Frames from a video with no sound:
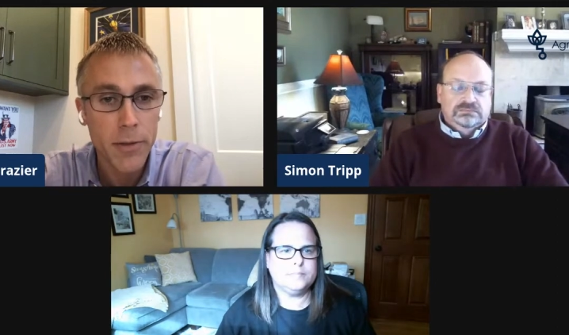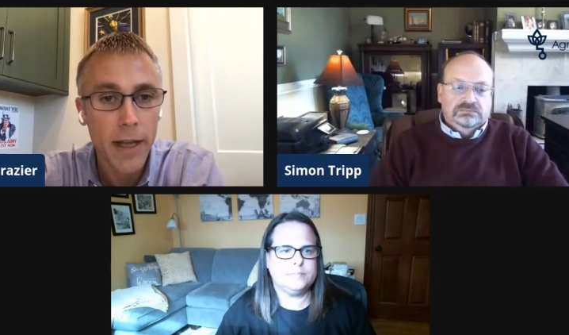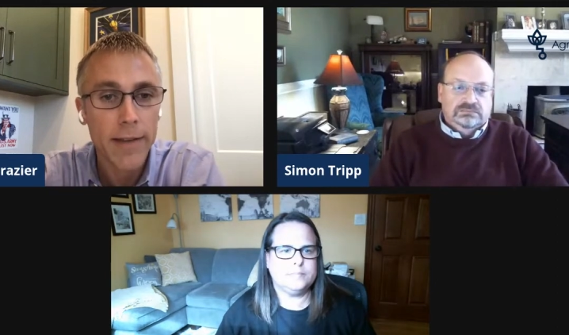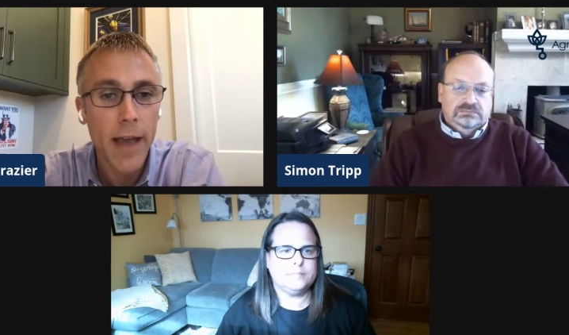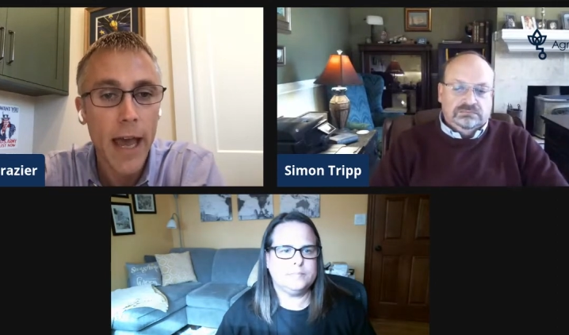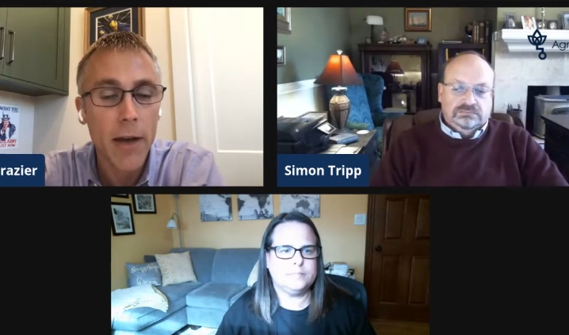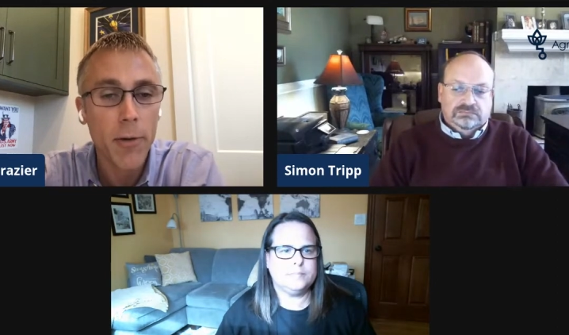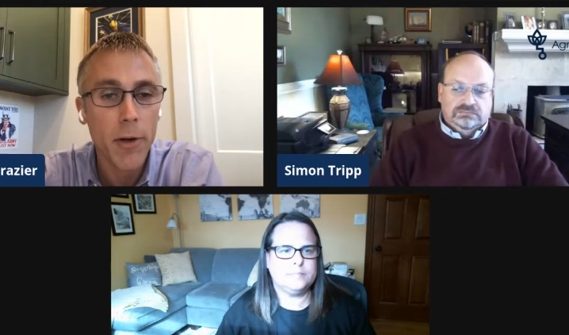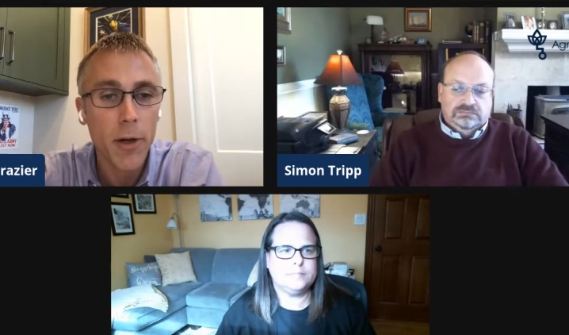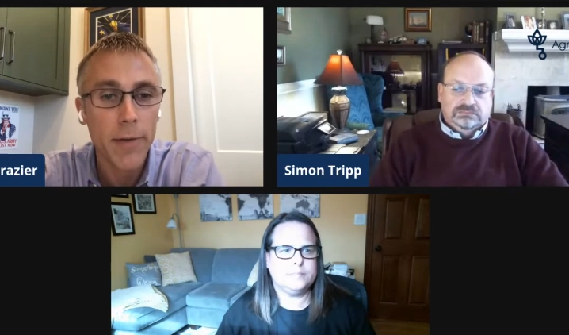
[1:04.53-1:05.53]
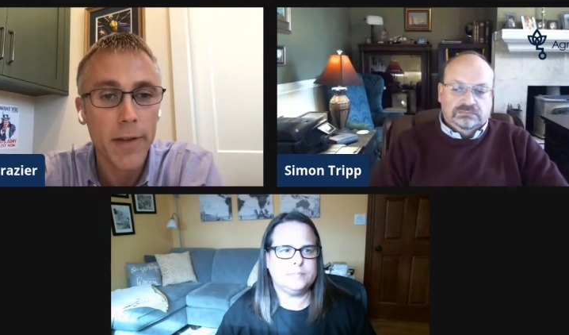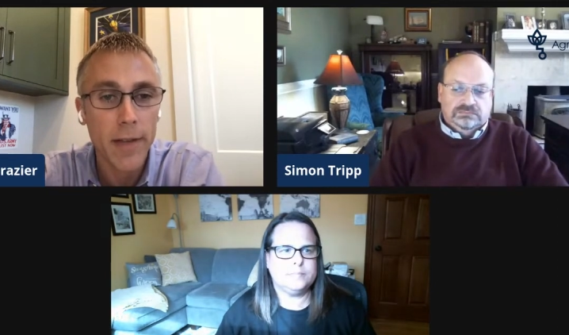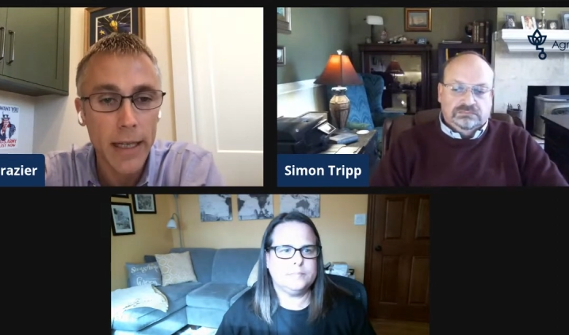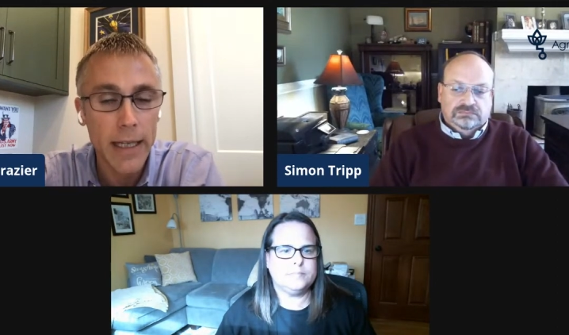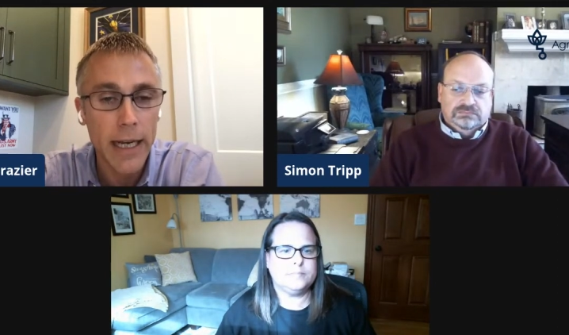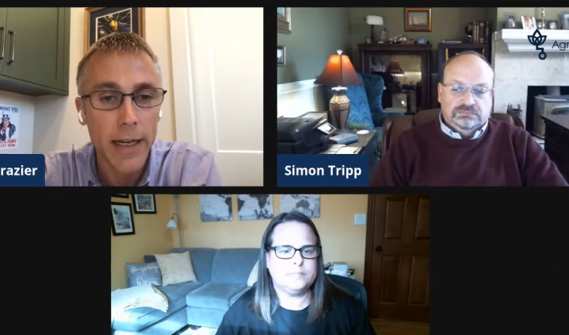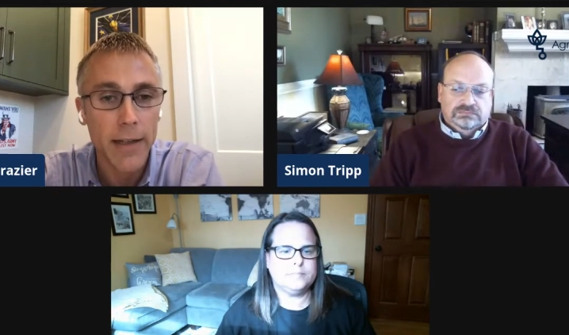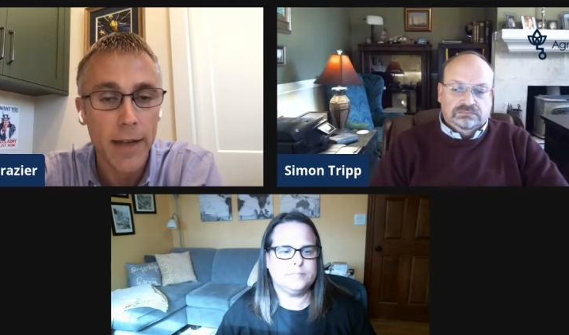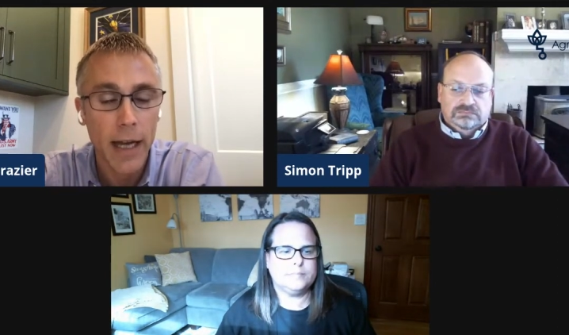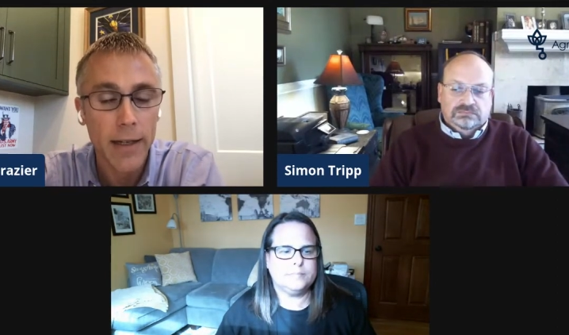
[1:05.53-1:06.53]
Speaker 1: That's
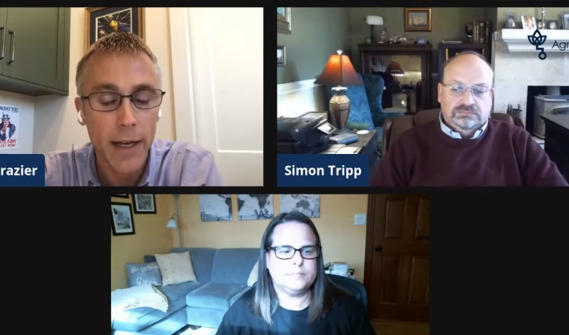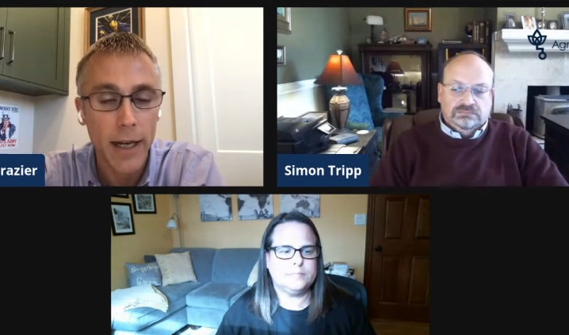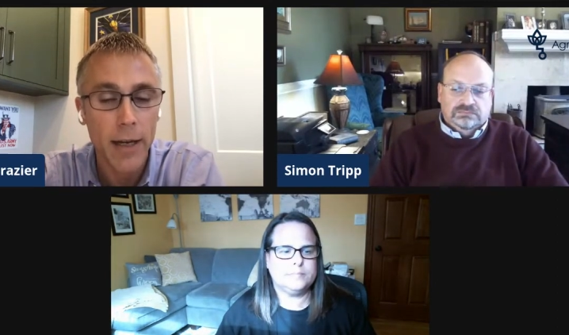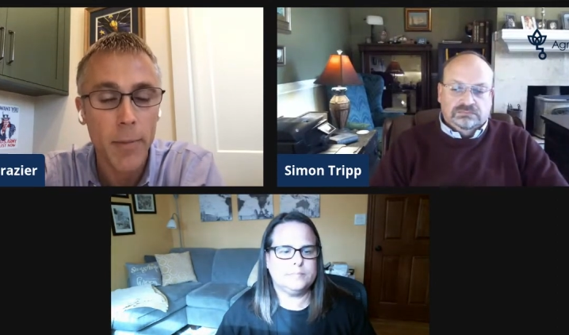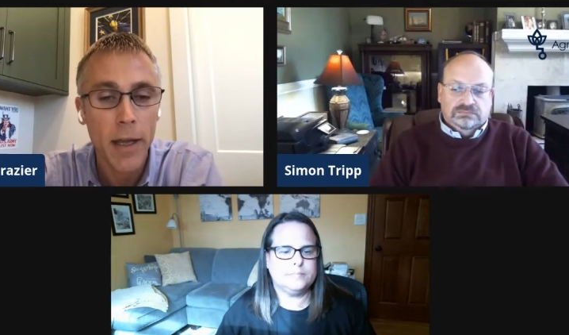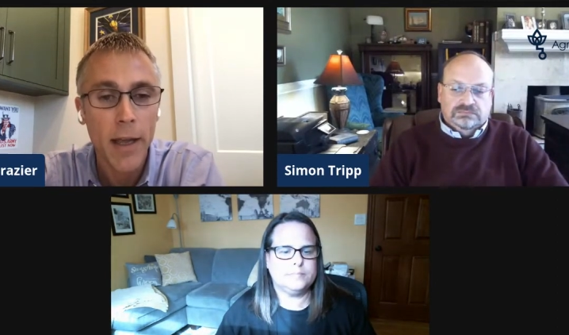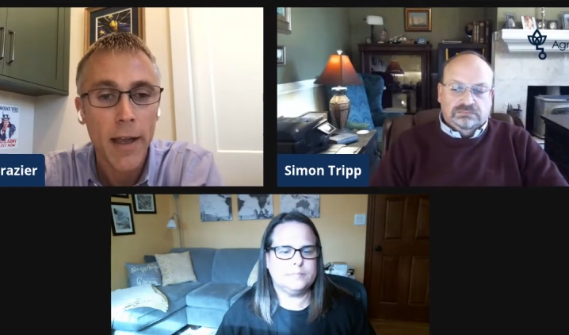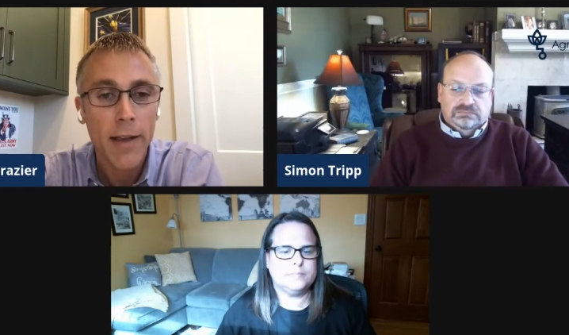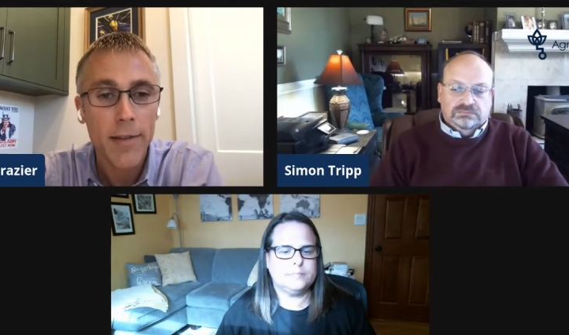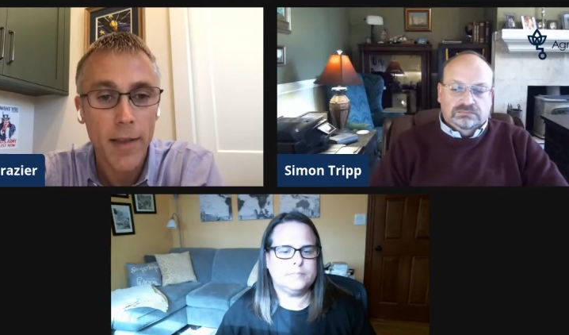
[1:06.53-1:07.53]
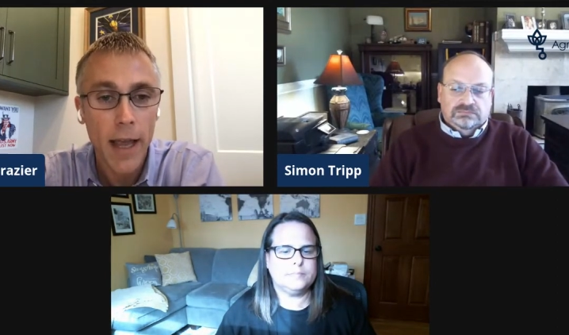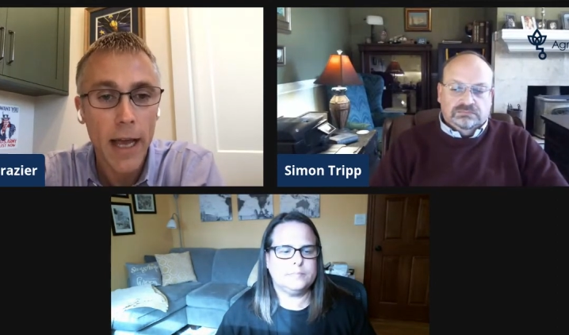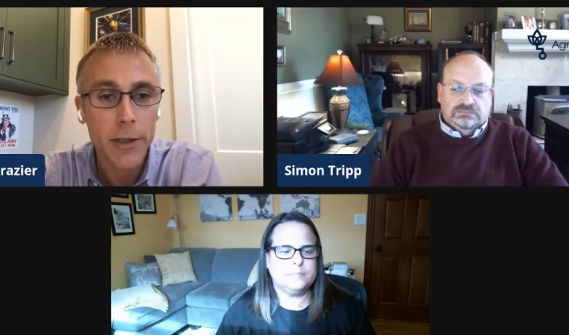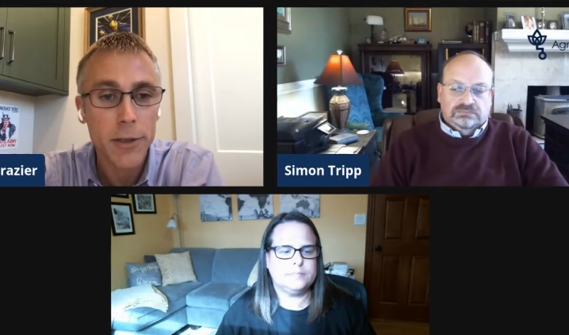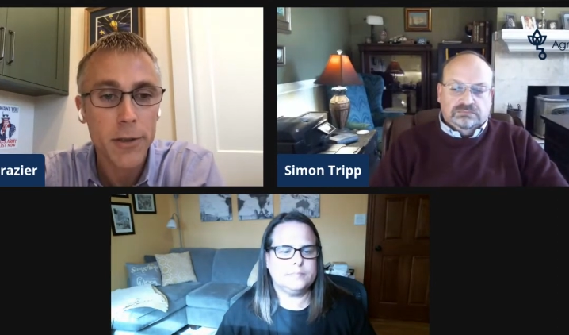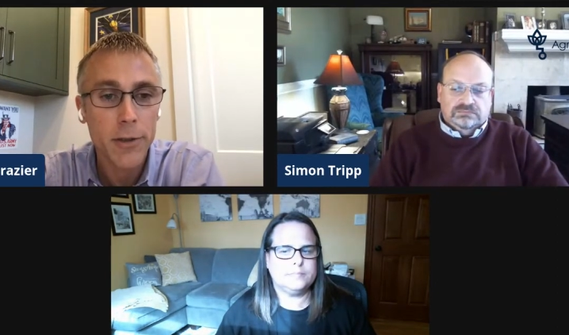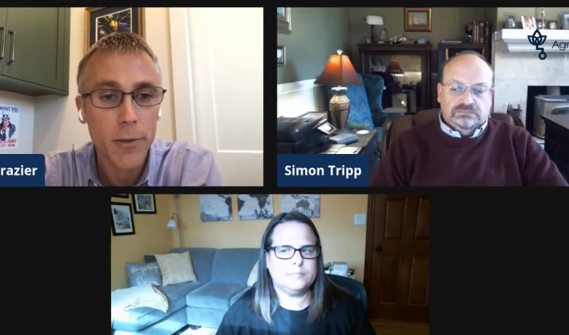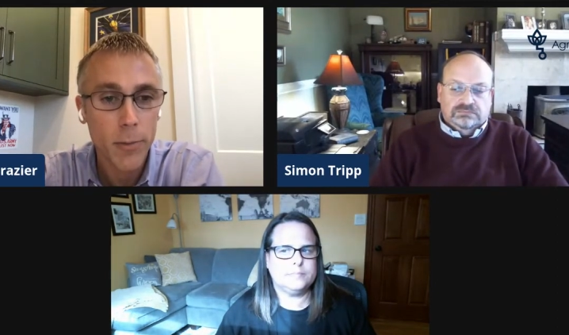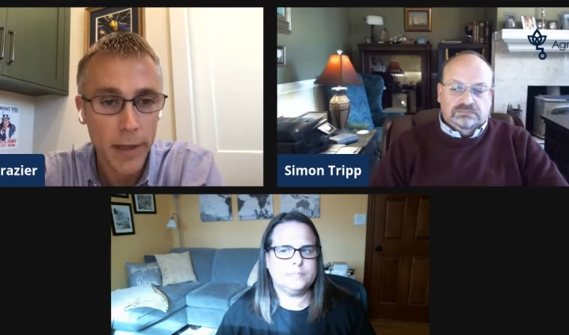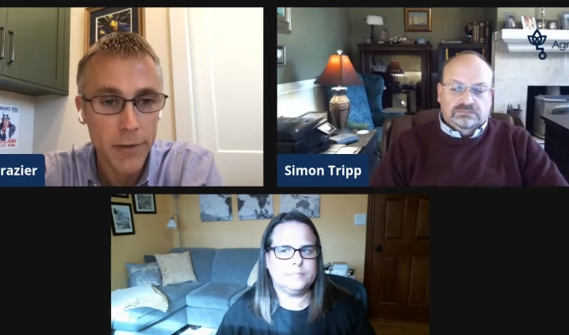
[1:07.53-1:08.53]
agrinovusindiana.com slash
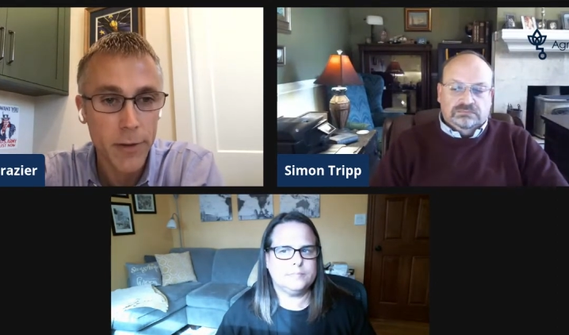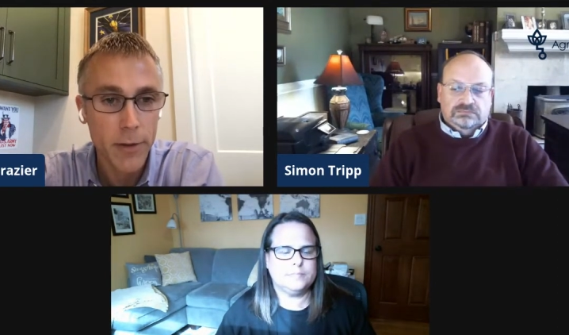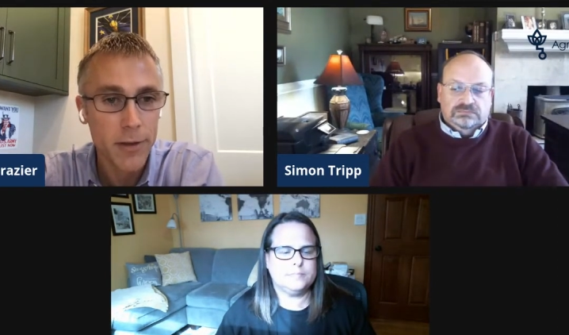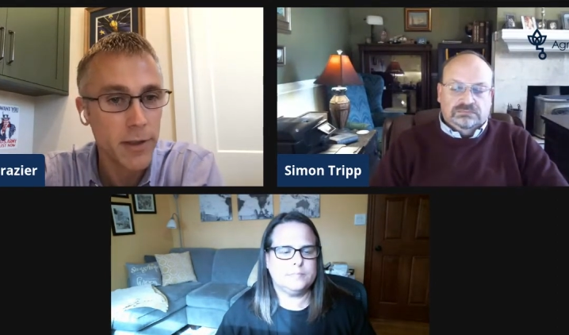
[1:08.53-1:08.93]
research.